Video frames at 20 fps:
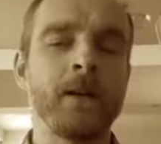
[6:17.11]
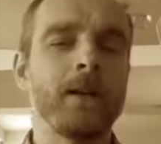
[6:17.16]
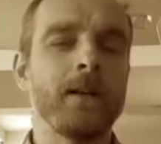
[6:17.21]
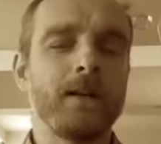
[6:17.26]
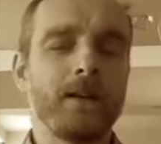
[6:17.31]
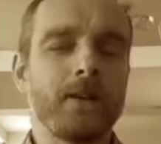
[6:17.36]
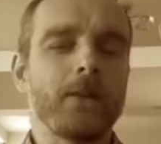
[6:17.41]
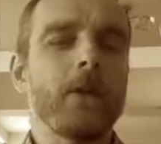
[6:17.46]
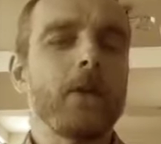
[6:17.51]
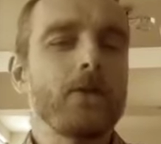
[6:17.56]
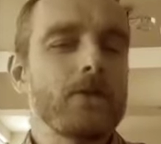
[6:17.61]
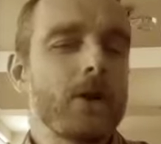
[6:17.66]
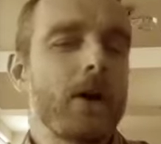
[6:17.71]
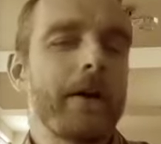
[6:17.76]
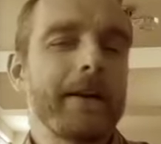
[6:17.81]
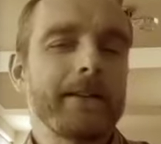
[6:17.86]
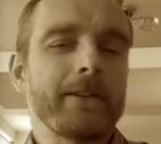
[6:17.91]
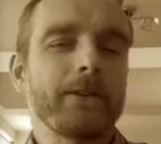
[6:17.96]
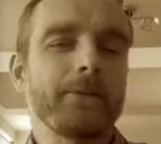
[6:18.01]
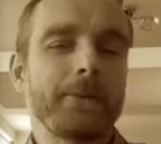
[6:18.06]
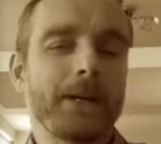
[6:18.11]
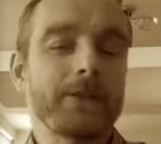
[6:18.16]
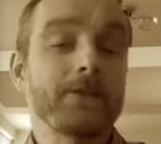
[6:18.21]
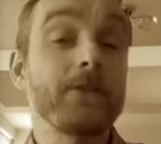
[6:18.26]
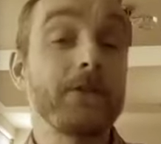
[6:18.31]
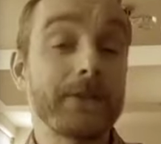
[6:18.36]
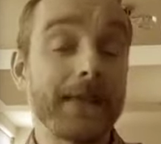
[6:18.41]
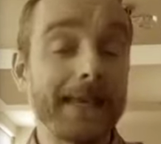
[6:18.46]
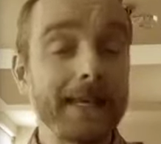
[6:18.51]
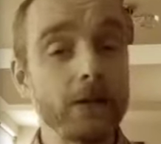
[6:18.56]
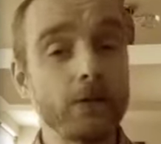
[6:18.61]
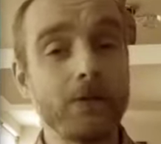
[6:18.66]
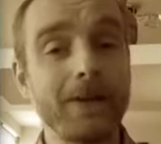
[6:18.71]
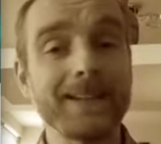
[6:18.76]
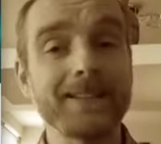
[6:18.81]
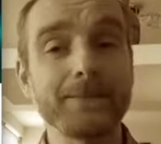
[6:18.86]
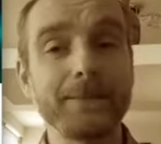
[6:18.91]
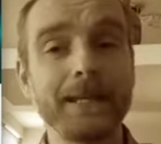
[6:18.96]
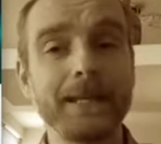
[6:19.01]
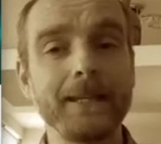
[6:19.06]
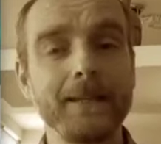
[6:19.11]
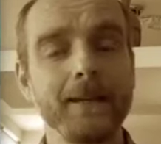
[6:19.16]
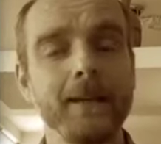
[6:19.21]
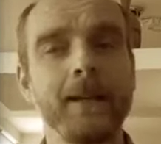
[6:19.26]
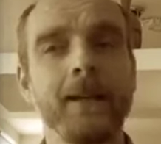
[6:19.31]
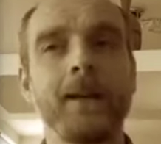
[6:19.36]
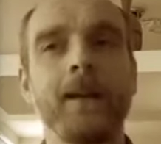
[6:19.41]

those kind of subjects because they interest me.